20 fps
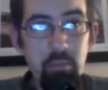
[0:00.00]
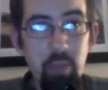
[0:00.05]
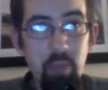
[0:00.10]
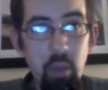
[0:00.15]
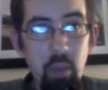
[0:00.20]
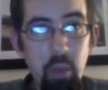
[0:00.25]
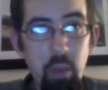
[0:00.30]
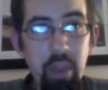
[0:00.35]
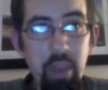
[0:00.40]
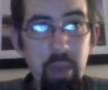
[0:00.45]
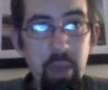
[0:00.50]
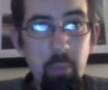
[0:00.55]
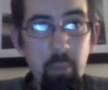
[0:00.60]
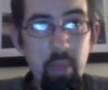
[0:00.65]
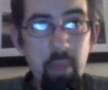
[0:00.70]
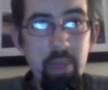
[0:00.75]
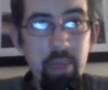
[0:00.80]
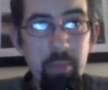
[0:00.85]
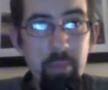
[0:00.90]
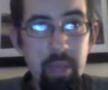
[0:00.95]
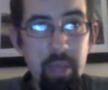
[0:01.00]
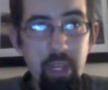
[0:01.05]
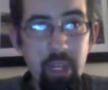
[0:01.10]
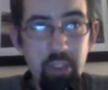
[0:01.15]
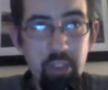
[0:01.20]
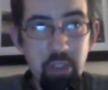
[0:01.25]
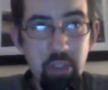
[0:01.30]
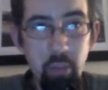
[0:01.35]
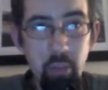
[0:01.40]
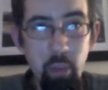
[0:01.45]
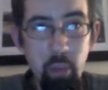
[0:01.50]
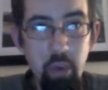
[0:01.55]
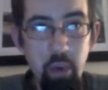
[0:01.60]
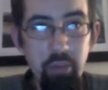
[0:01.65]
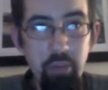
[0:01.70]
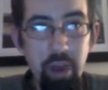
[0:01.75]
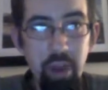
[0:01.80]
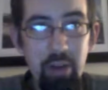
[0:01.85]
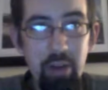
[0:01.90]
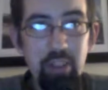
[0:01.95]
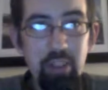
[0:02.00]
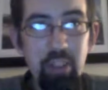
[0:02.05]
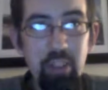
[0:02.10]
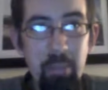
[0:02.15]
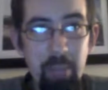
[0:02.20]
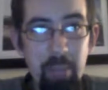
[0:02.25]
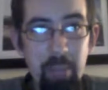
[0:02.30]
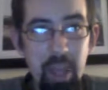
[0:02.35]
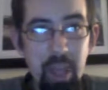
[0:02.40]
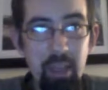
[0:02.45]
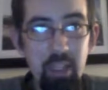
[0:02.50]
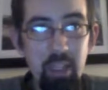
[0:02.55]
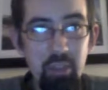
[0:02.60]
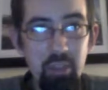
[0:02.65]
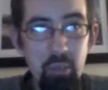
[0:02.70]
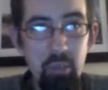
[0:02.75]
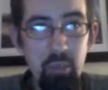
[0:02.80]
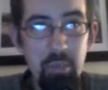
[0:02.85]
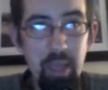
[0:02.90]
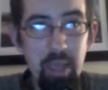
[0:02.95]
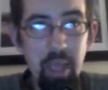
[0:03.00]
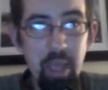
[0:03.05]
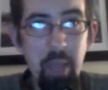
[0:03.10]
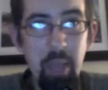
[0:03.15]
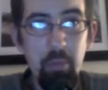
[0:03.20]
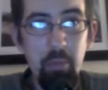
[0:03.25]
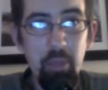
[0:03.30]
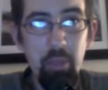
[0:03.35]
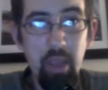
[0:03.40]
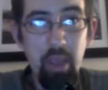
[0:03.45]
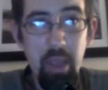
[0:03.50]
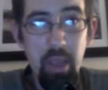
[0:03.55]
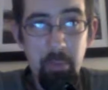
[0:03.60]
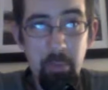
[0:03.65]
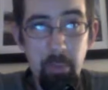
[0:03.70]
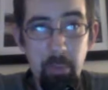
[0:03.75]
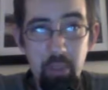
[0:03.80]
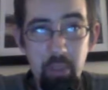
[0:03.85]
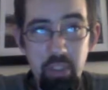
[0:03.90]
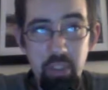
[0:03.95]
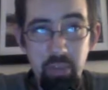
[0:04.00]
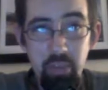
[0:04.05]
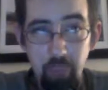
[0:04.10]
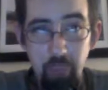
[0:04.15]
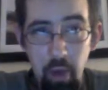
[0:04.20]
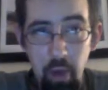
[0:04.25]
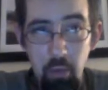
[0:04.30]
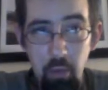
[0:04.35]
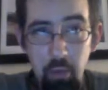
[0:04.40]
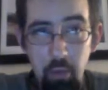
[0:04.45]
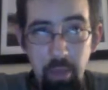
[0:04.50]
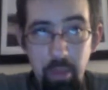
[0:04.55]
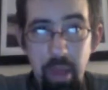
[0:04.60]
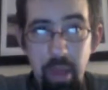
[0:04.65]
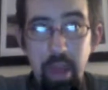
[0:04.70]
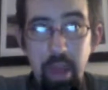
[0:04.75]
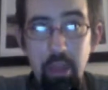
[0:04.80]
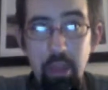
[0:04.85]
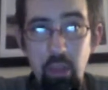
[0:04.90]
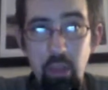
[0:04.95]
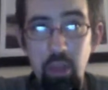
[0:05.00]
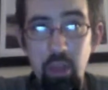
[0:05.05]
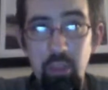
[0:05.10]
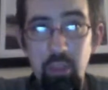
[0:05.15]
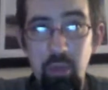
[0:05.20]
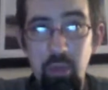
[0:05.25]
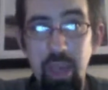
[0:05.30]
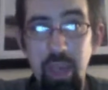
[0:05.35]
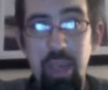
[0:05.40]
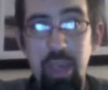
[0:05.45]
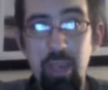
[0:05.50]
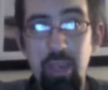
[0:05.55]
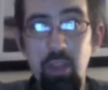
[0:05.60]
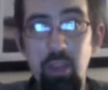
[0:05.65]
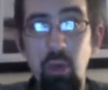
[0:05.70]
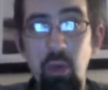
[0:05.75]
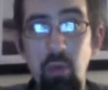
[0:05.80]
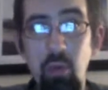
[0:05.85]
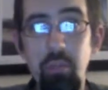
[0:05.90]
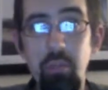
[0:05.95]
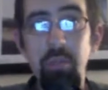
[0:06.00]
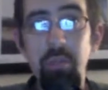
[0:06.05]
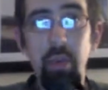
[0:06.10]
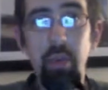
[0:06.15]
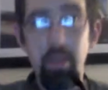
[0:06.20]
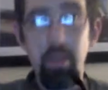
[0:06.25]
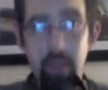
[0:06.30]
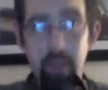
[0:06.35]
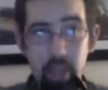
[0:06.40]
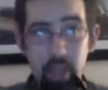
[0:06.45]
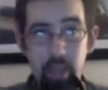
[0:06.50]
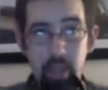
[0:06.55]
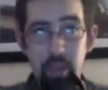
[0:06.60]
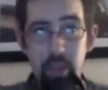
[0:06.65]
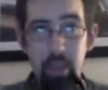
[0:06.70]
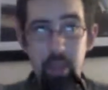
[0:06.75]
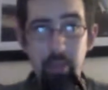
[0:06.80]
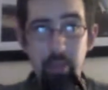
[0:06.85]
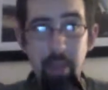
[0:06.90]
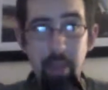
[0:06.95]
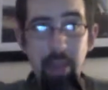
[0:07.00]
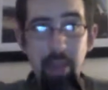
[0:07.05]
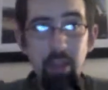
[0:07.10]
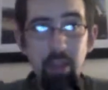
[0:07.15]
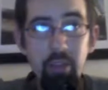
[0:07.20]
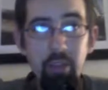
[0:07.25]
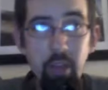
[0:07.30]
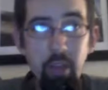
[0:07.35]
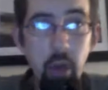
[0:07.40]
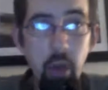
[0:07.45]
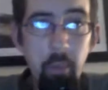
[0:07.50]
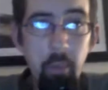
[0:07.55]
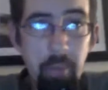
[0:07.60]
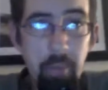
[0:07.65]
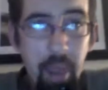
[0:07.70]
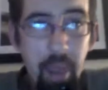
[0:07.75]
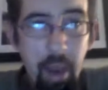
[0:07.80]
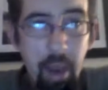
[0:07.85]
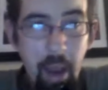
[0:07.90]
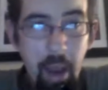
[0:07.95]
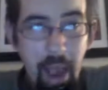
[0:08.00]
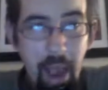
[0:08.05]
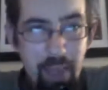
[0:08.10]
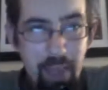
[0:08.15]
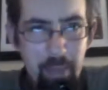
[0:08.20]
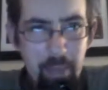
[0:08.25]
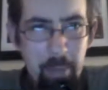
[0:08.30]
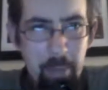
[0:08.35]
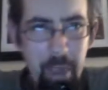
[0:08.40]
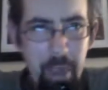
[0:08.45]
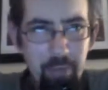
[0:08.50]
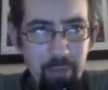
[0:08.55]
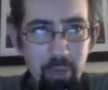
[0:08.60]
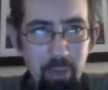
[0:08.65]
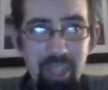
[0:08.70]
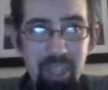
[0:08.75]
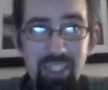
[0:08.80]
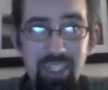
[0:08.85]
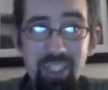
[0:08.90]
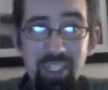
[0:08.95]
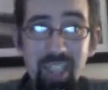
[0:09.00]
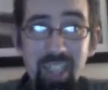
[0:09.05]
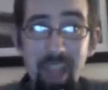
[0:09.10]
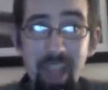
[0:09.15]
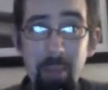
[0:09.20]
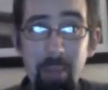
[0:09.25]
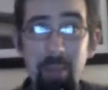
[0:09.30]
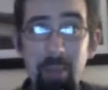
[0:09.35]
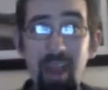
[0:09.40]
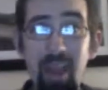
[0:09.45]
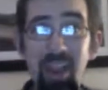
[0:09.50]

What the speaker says: Because of coronavirus, they banned us from being able to in-person vote and told us we had to do the mail-in vote. I have to pay for a stamp.